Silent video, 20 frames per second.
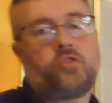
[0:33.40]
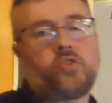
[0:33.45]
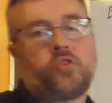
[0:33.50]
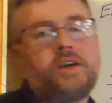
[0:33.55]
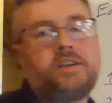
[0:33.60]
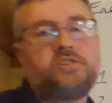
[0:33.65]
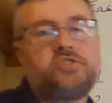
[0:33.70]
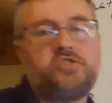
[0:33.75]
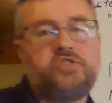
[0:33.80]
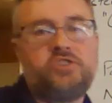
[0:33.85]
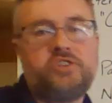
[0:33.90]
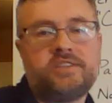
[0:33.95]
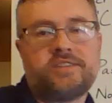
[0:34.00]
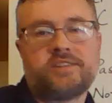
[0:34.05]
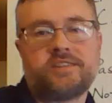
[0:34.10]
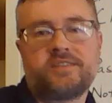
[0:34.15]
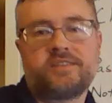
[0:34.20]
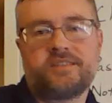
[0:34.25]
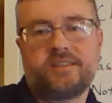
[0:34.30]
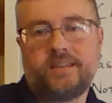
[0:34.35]
Christ
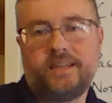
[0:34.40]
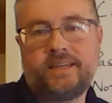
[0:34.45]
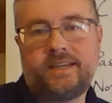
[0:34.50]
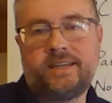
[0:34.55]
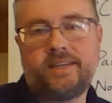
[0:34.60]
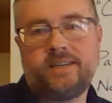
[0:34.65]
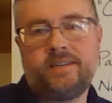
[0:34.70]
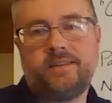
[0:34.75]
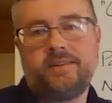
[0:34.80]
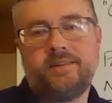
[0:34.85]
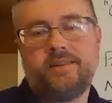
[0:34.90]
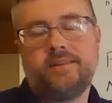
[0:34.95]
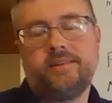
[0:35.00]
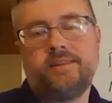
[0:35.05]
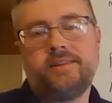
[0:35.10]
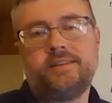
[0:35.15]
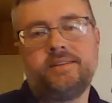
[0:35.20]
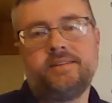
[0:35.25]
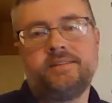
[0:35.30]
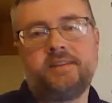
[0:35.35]
Jesus Lay
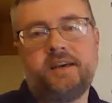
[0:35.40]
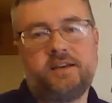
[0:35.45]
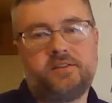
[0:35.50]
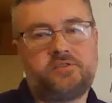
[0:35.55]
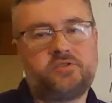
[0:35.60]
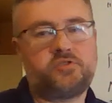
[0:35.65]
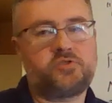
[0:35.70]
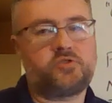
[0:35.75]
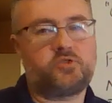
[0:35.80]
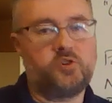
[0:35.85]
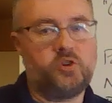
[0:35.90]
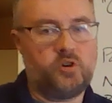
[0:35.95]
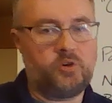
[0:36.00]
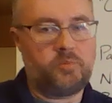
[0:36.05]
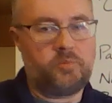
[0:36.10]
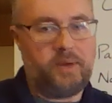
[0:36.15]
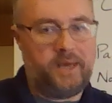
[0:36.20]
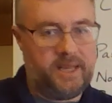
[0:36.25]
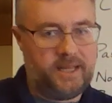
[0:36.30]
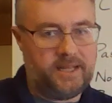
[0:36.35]
in Death's
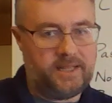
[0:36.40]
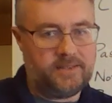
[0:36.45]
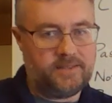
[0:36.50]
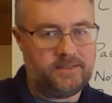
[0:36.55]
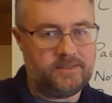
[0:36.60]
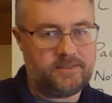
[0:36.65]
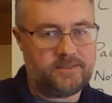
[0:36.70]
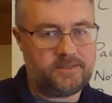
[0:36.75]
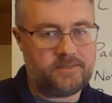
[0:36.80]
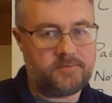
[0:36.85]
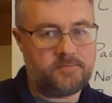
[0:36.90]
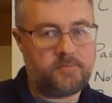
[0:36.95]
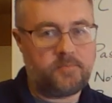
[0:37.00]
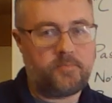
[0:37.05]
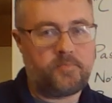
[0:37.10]
Strong Bands.